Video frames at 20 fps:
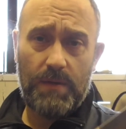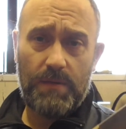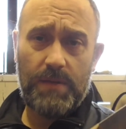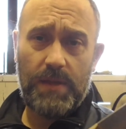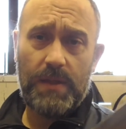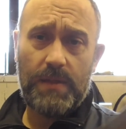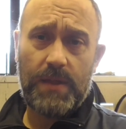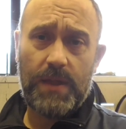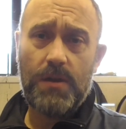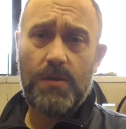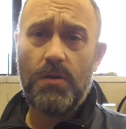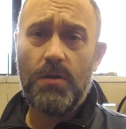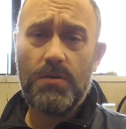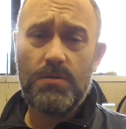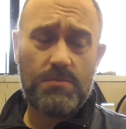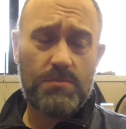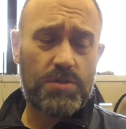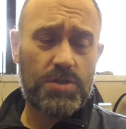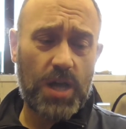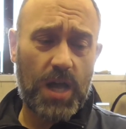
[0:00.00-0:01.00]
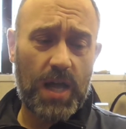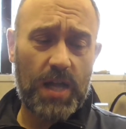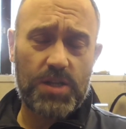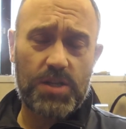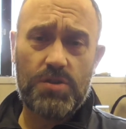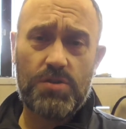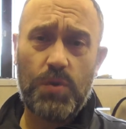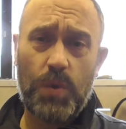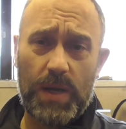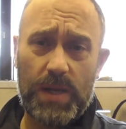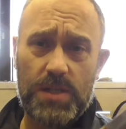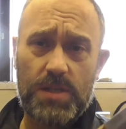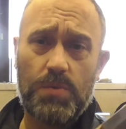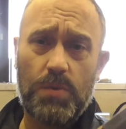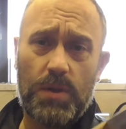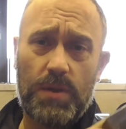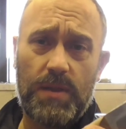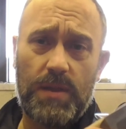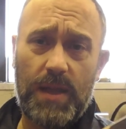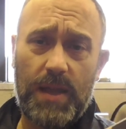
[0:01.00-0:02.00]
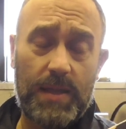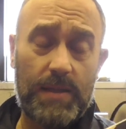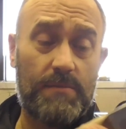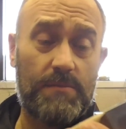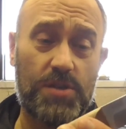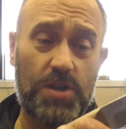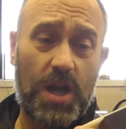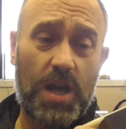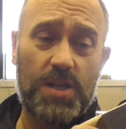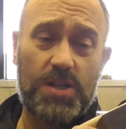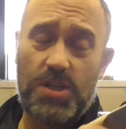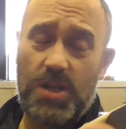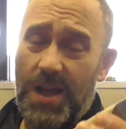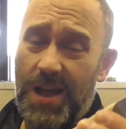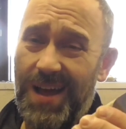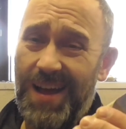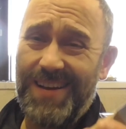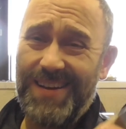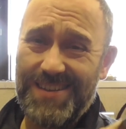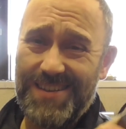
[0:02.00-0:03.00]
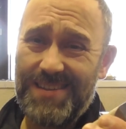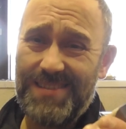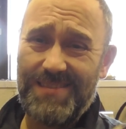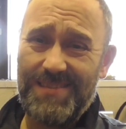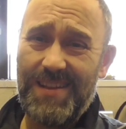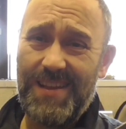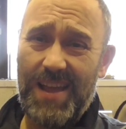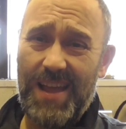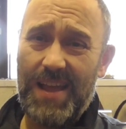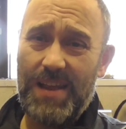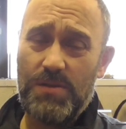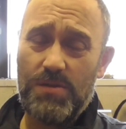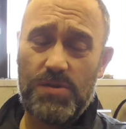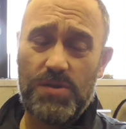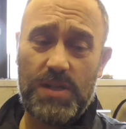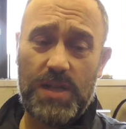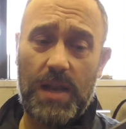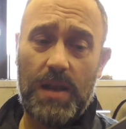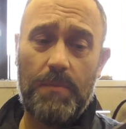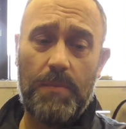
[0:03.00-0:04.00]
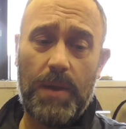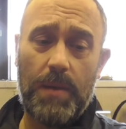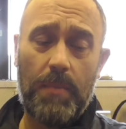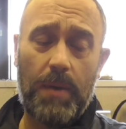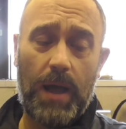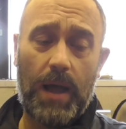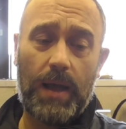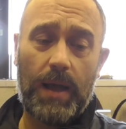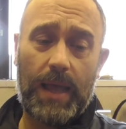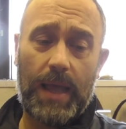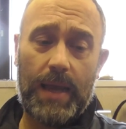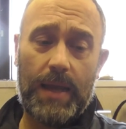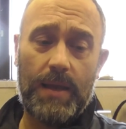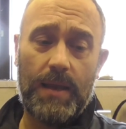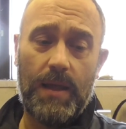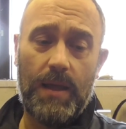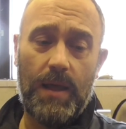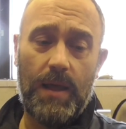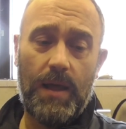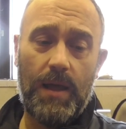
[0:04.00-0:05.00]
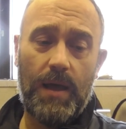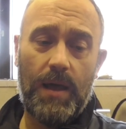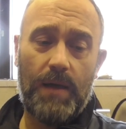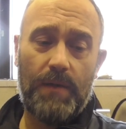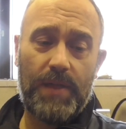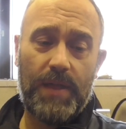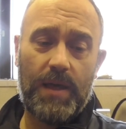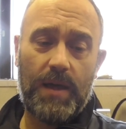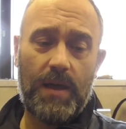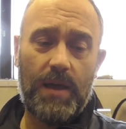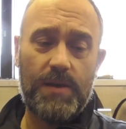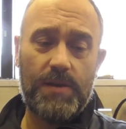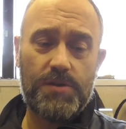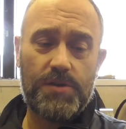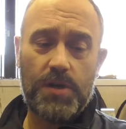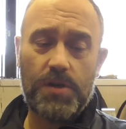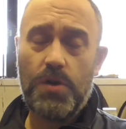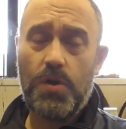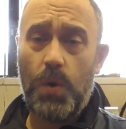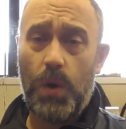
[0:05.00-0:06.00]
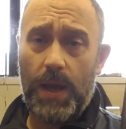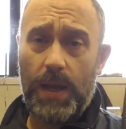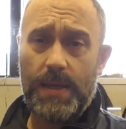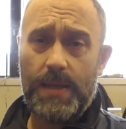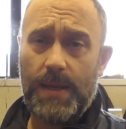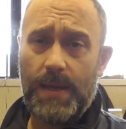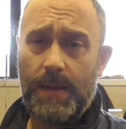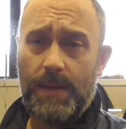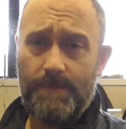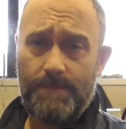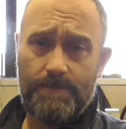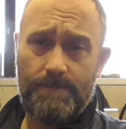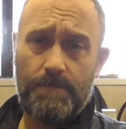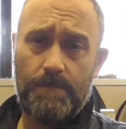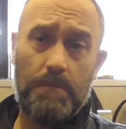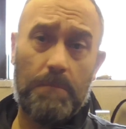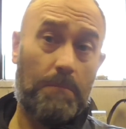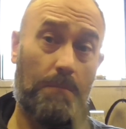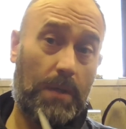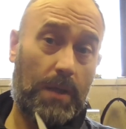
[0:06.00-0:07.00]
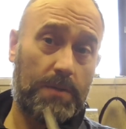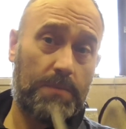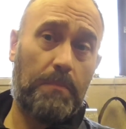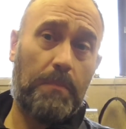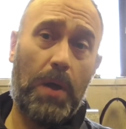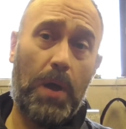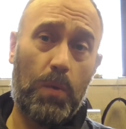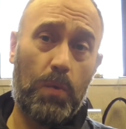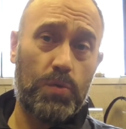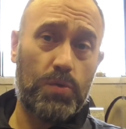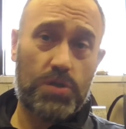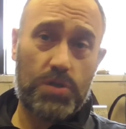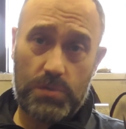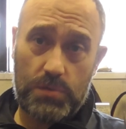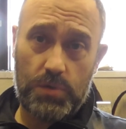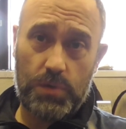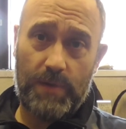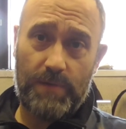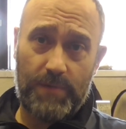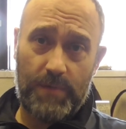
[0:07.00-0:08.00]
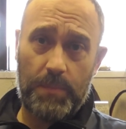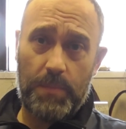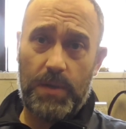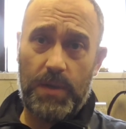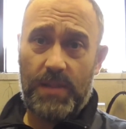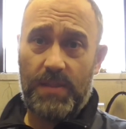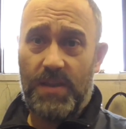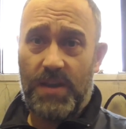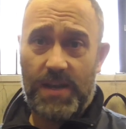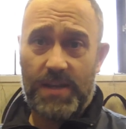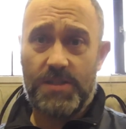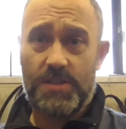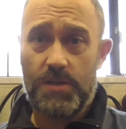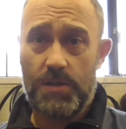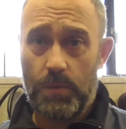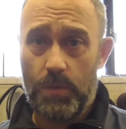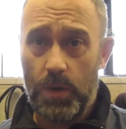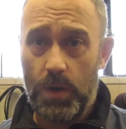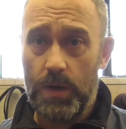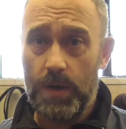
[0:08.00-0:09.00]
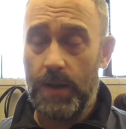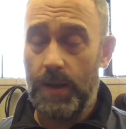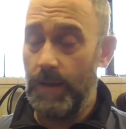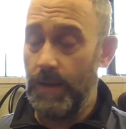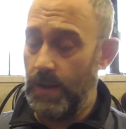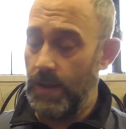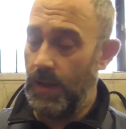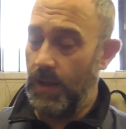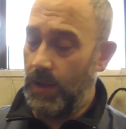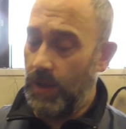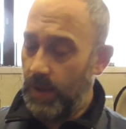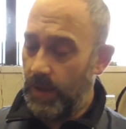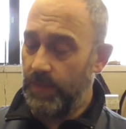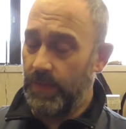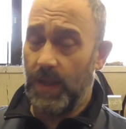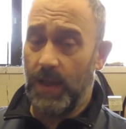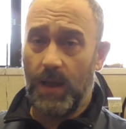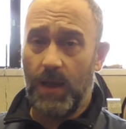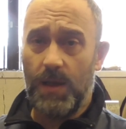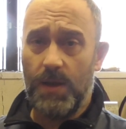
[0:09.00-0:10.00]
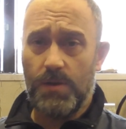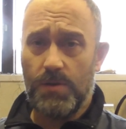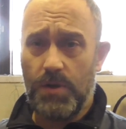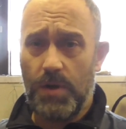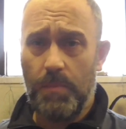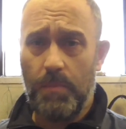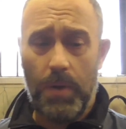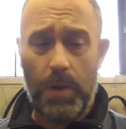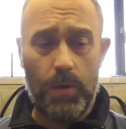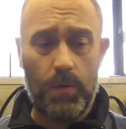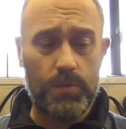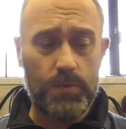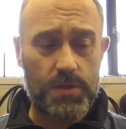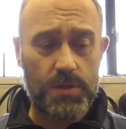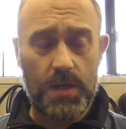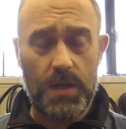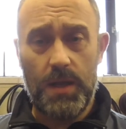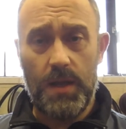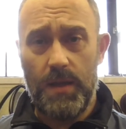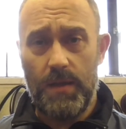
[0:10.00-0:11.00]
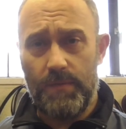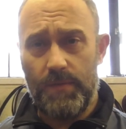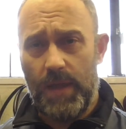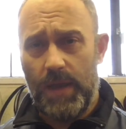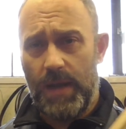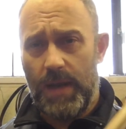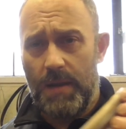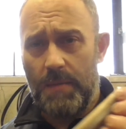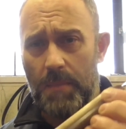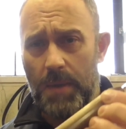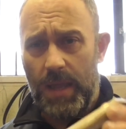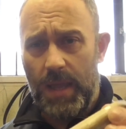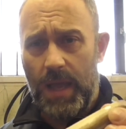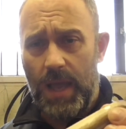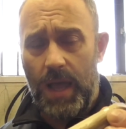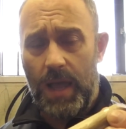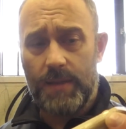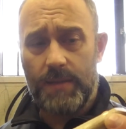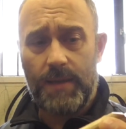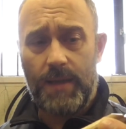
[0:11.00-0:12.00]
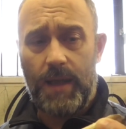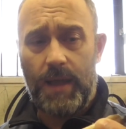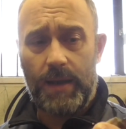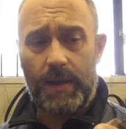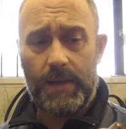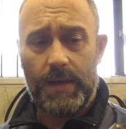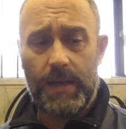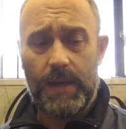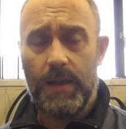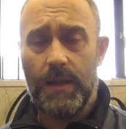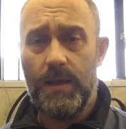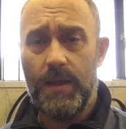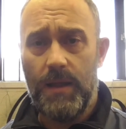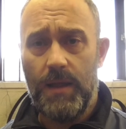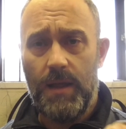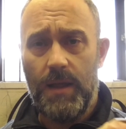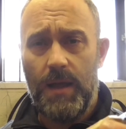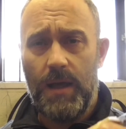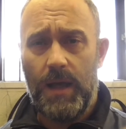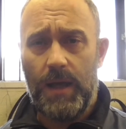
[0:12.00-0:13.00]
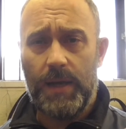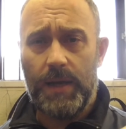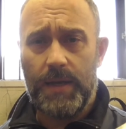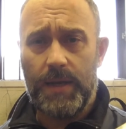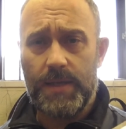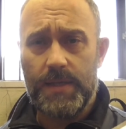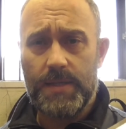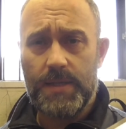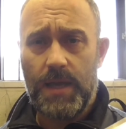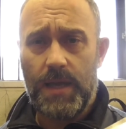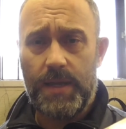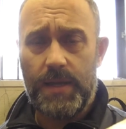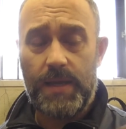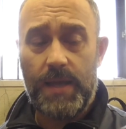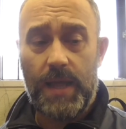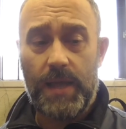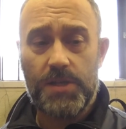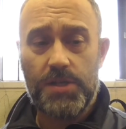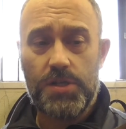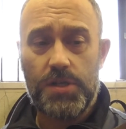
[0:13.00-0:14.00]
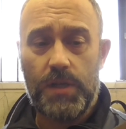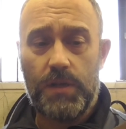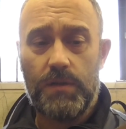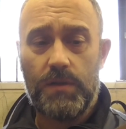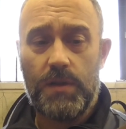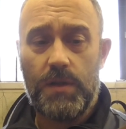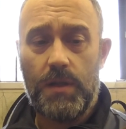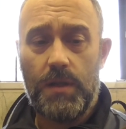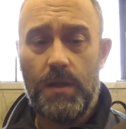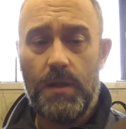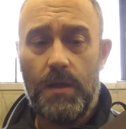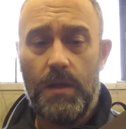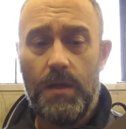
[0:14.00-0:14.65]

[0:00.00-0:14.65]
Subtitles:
I think they could charge twice what they charge, and it would still be a bargain. I think £100, that's pounds to everybody in the rest of the world, I think £100, that had a micarta handle, and a nice kydex sheath,